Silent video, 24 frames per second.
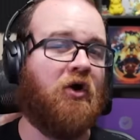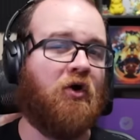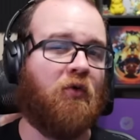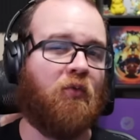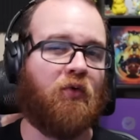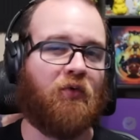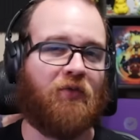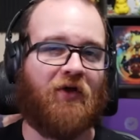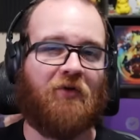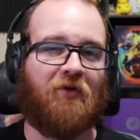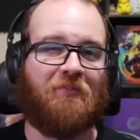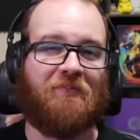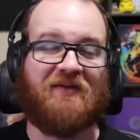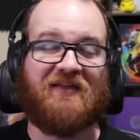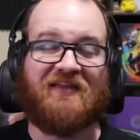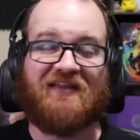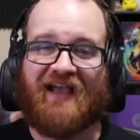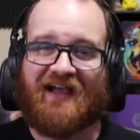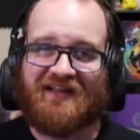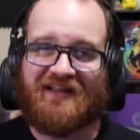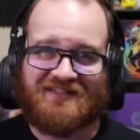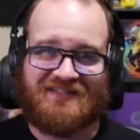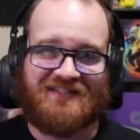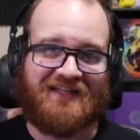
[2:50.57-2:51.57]
where they'll be
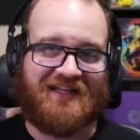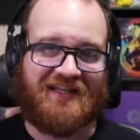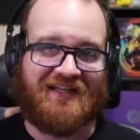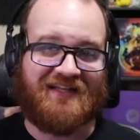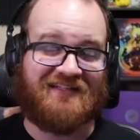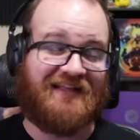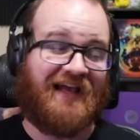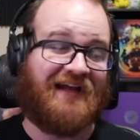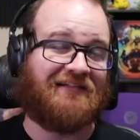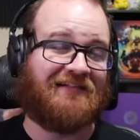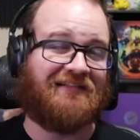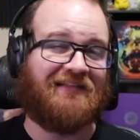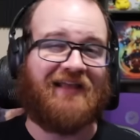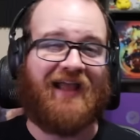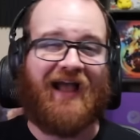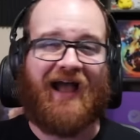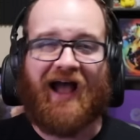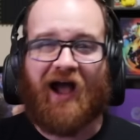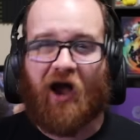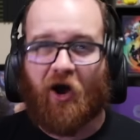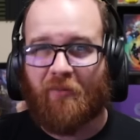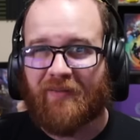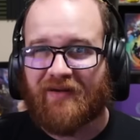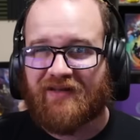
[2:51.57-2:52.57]
guessing exactly
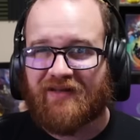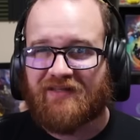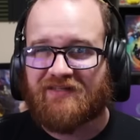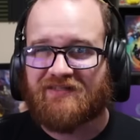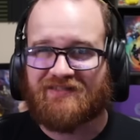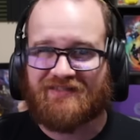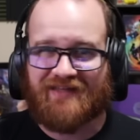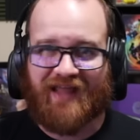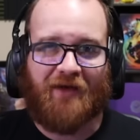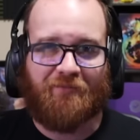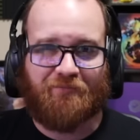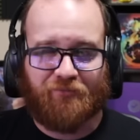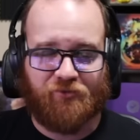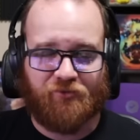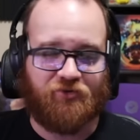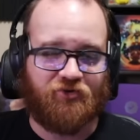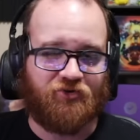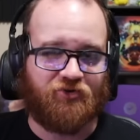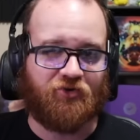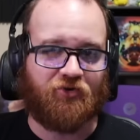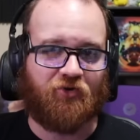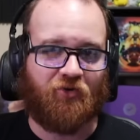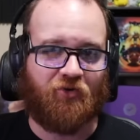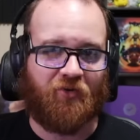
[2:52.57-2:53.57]
how many stat
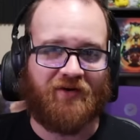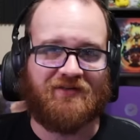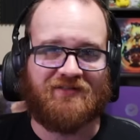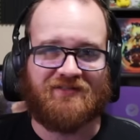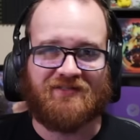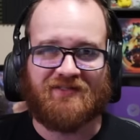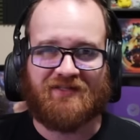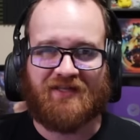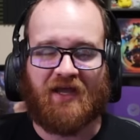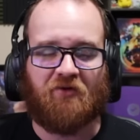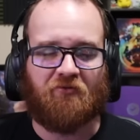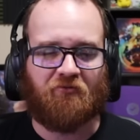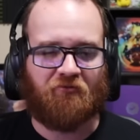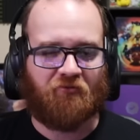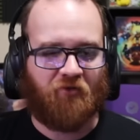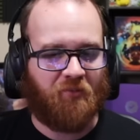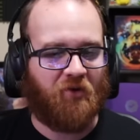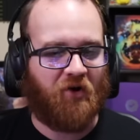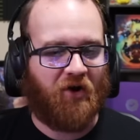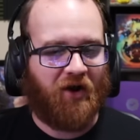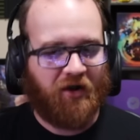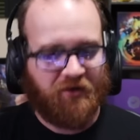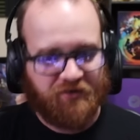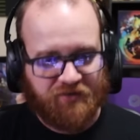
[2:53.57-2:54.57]
boosts you're going to get from
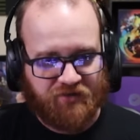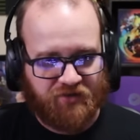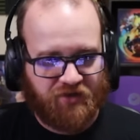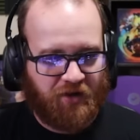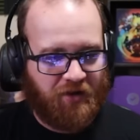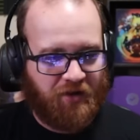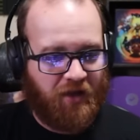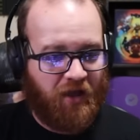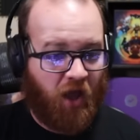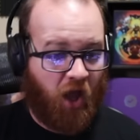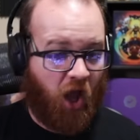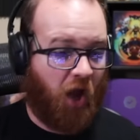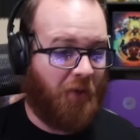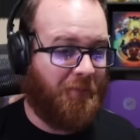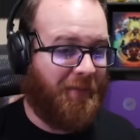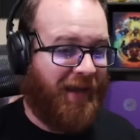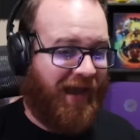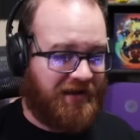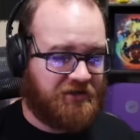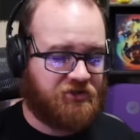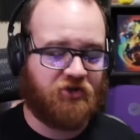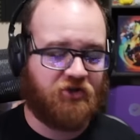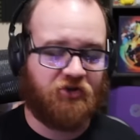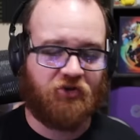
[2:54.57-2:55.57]
your Elsa.
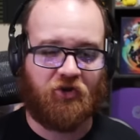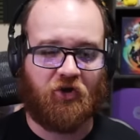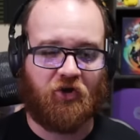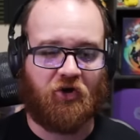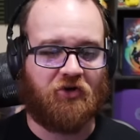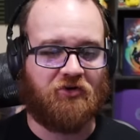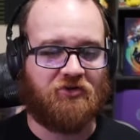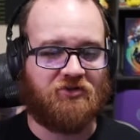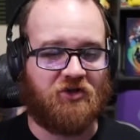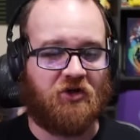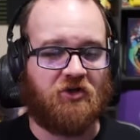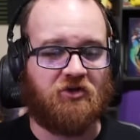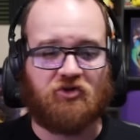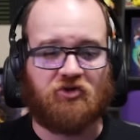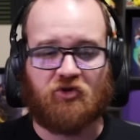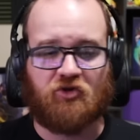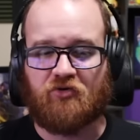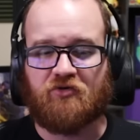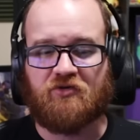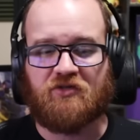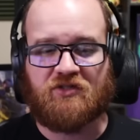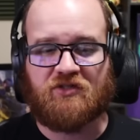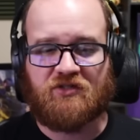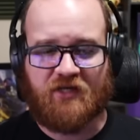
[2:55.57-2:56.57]
Imagine there's a
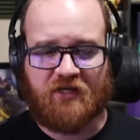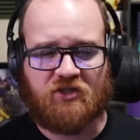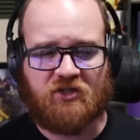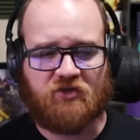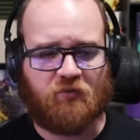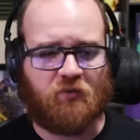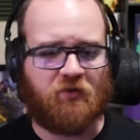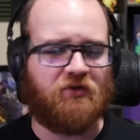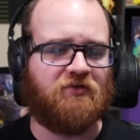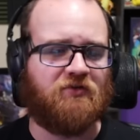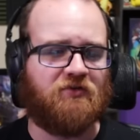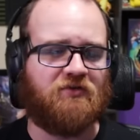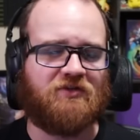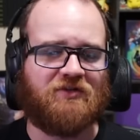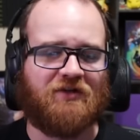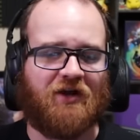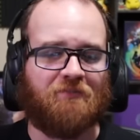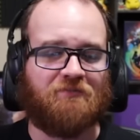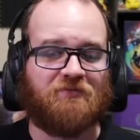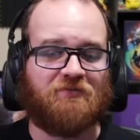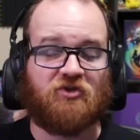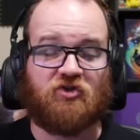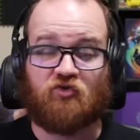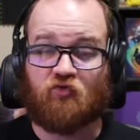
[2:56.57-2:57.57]
turn 6 where you set
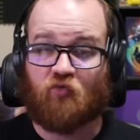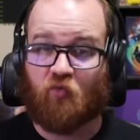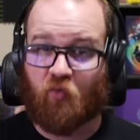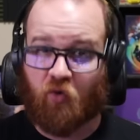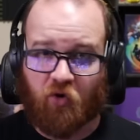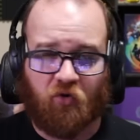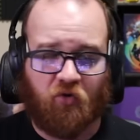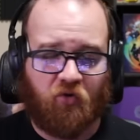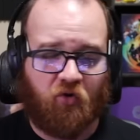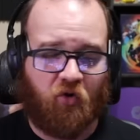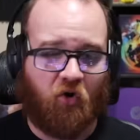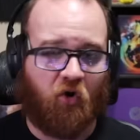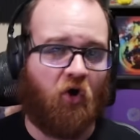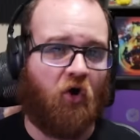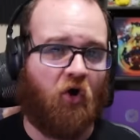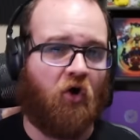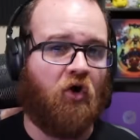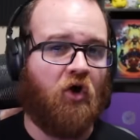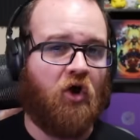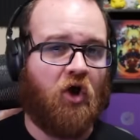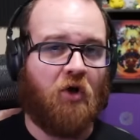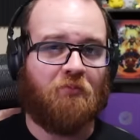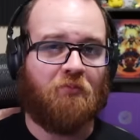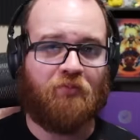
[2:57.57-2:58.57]
up Squirrel
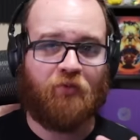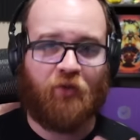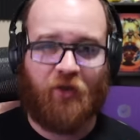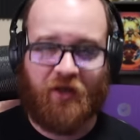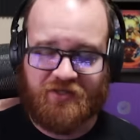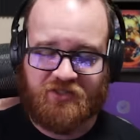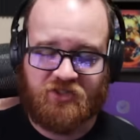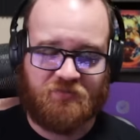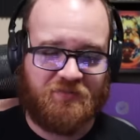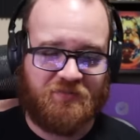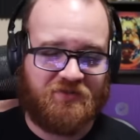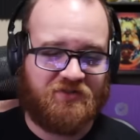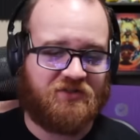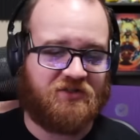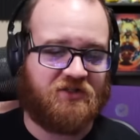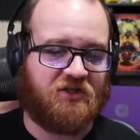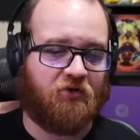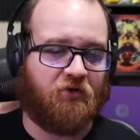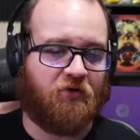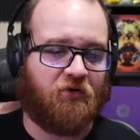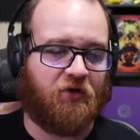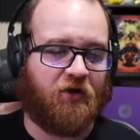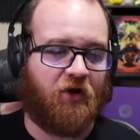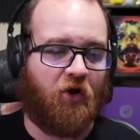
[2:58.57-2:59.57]
Girl plus
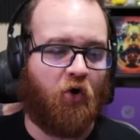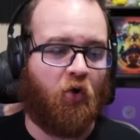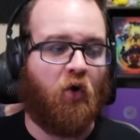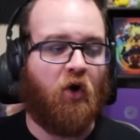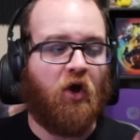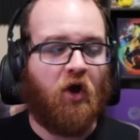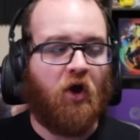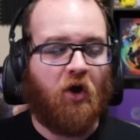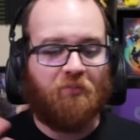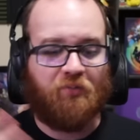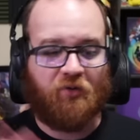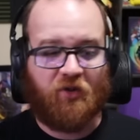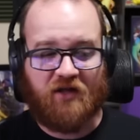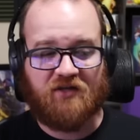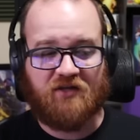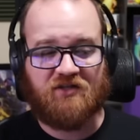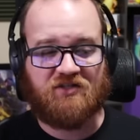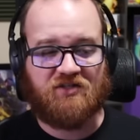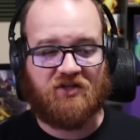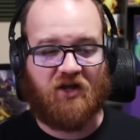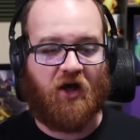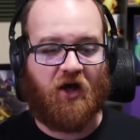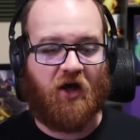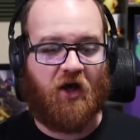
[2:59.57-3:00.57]
Mysterio
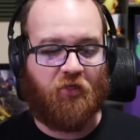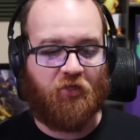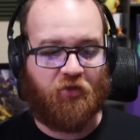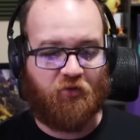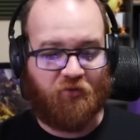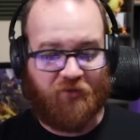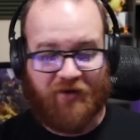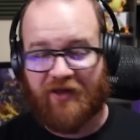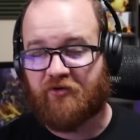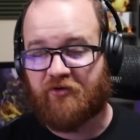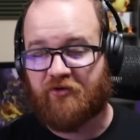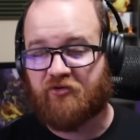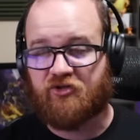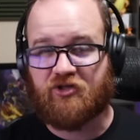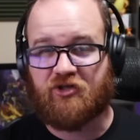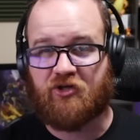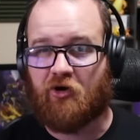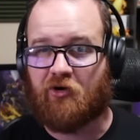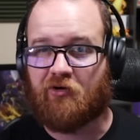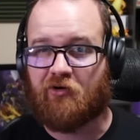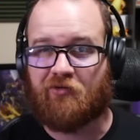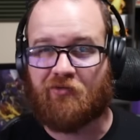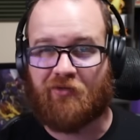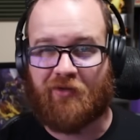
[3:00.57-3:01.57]
plus a 3 energy
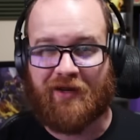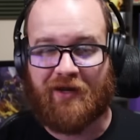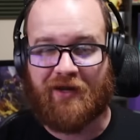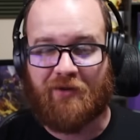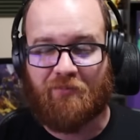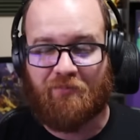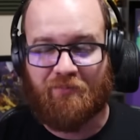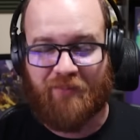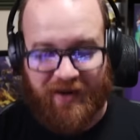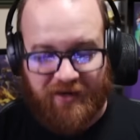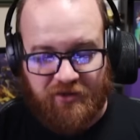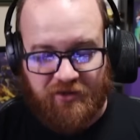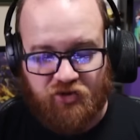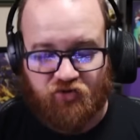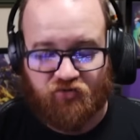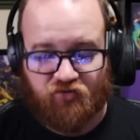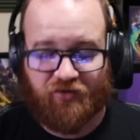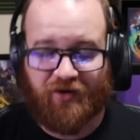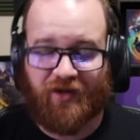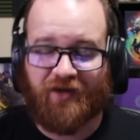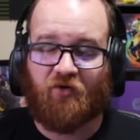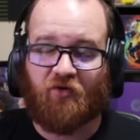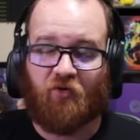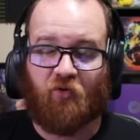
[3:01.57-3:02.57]
card like
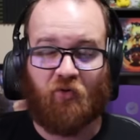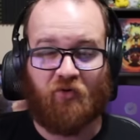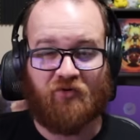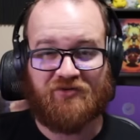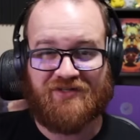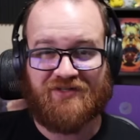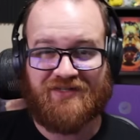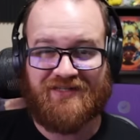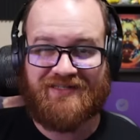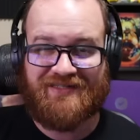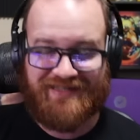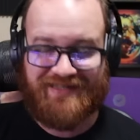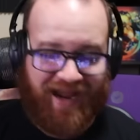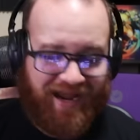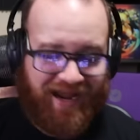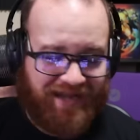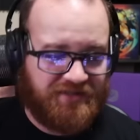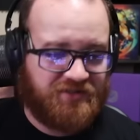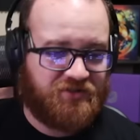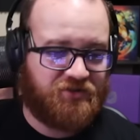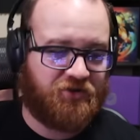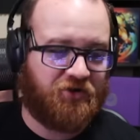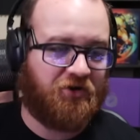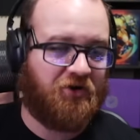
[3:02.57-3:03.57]
Patriot or
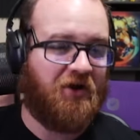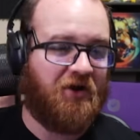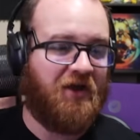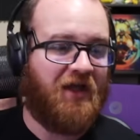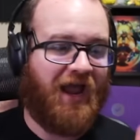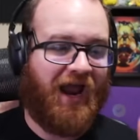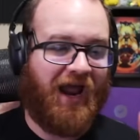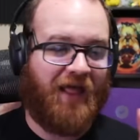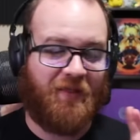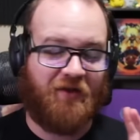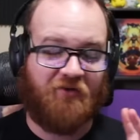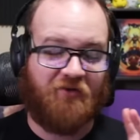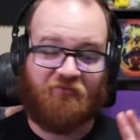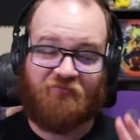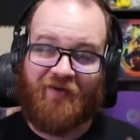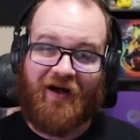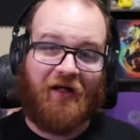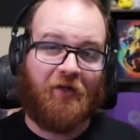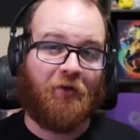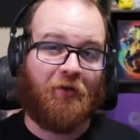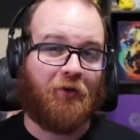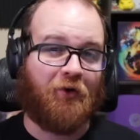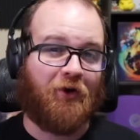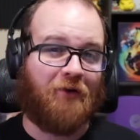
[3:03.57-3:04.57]
Dazzler, and then
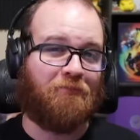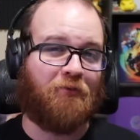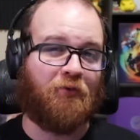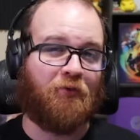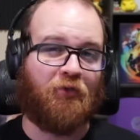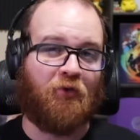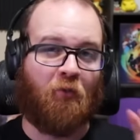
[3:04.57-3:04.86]
followed up with a